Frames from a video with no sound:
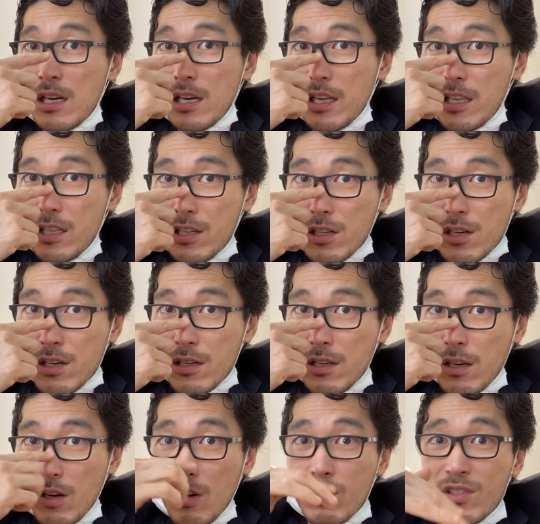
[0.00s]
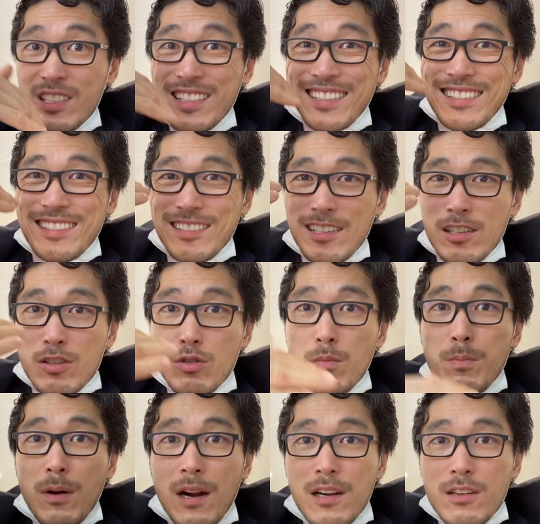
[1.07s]
here on the external
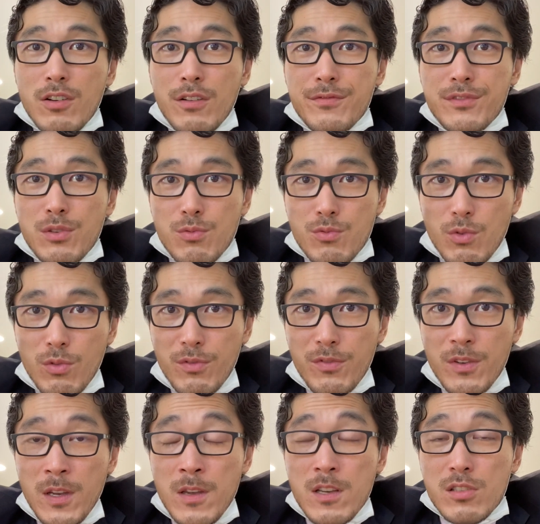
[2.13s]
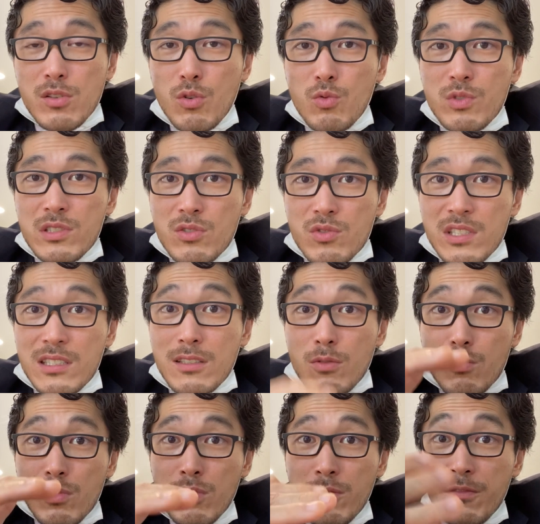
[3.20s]
part of the roof. So we treat the
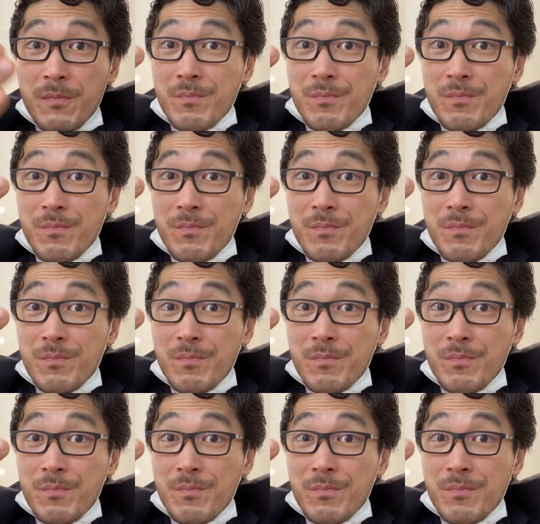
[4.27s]
roof,